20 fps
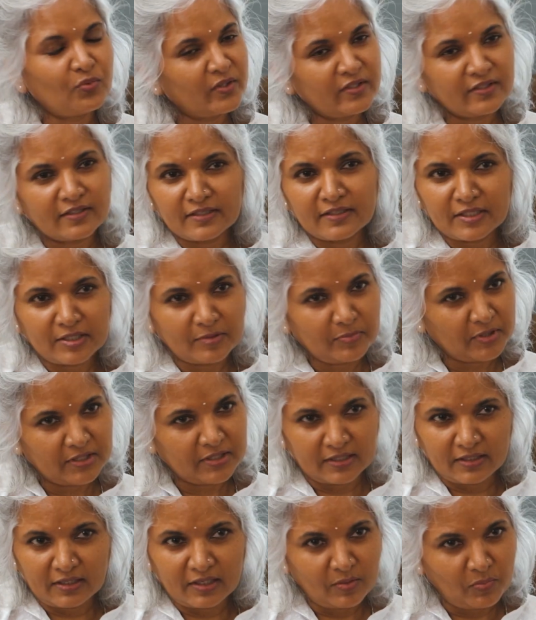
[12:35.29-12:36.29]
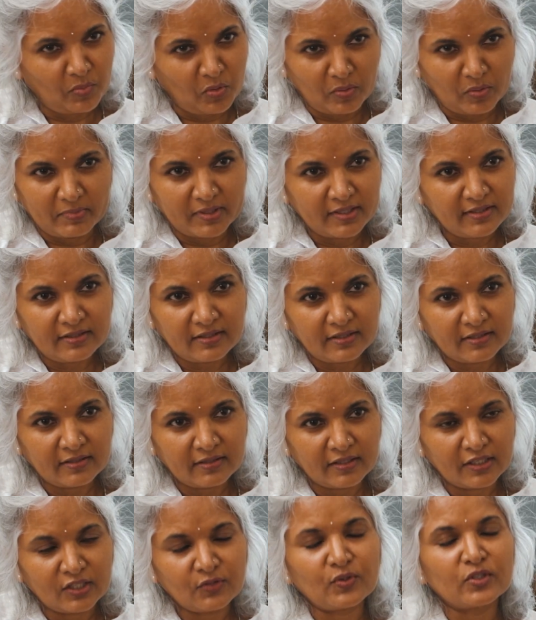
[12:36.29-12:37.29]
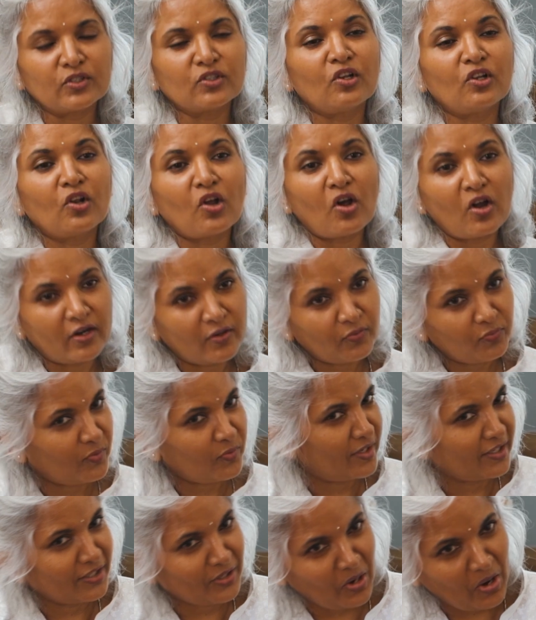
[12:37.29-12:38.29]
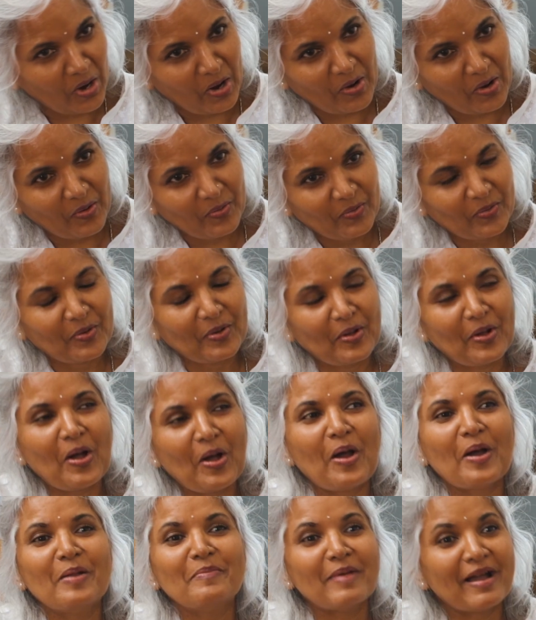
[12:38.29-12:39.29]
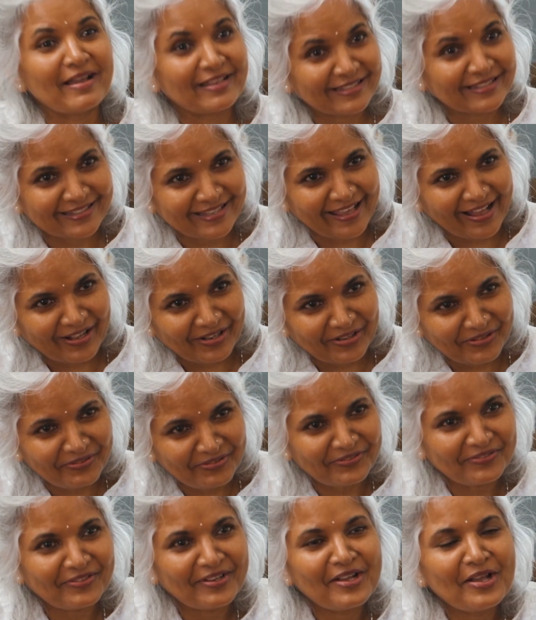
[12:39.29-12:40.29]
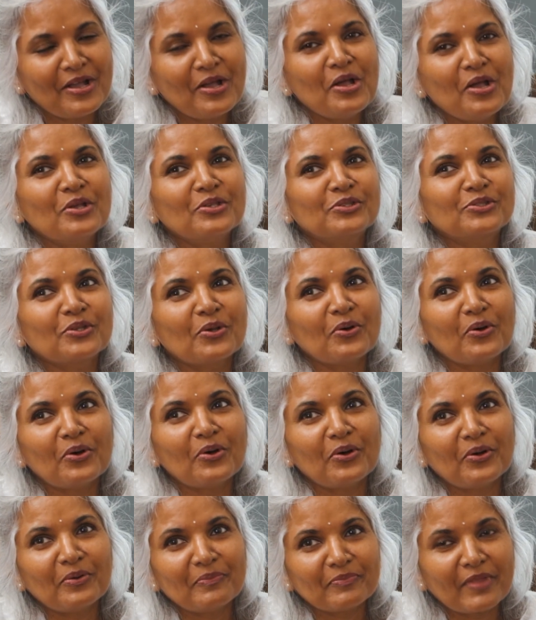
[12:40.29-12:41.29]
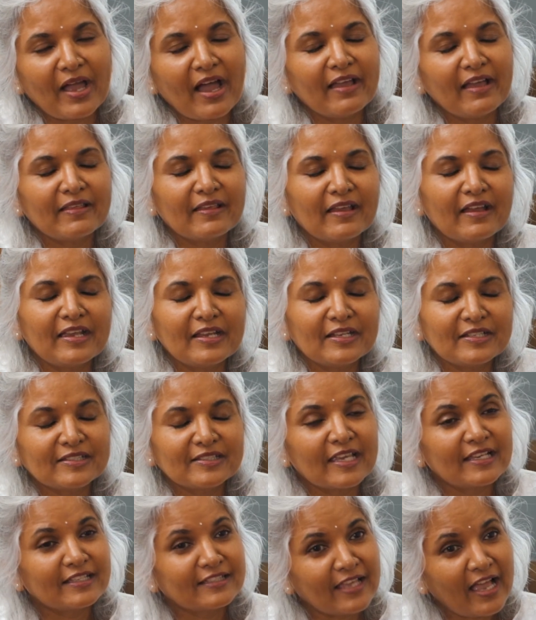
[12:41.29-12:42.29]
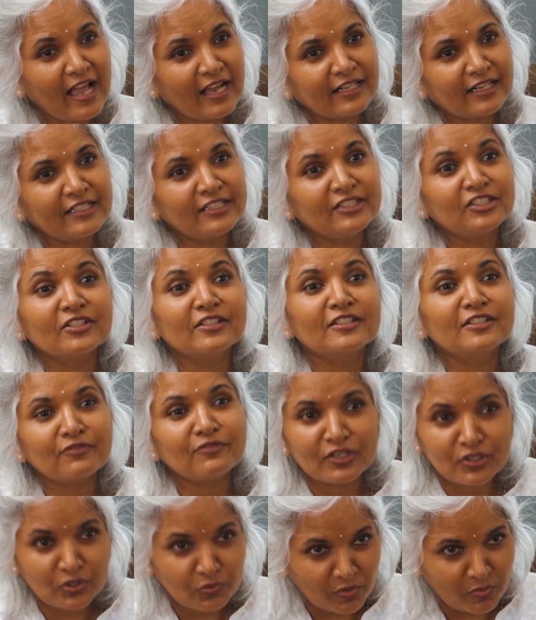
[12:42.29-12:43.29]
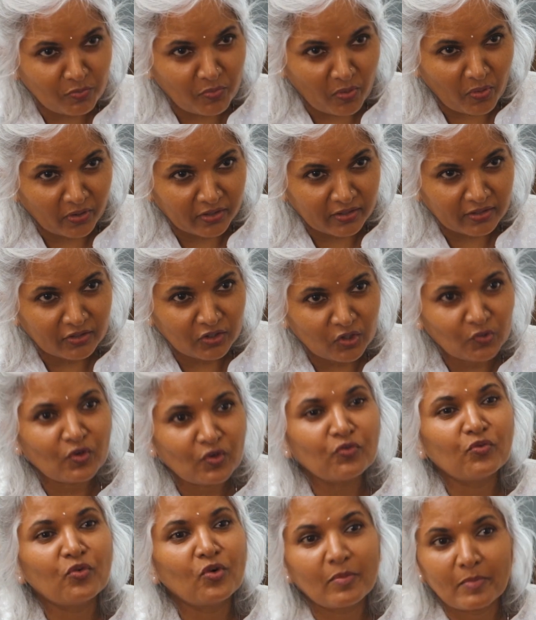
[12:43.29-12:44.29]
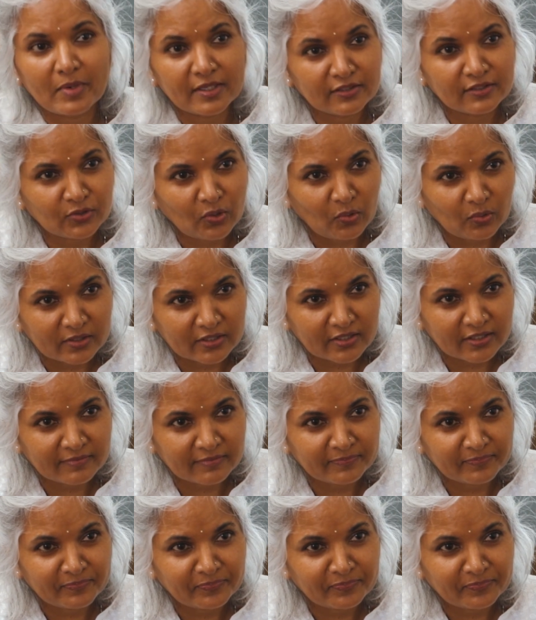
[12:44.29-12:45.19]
wasn't a particular moment. It was a lot of work on myself. So it's exactly just when you were born. You were 4 months old.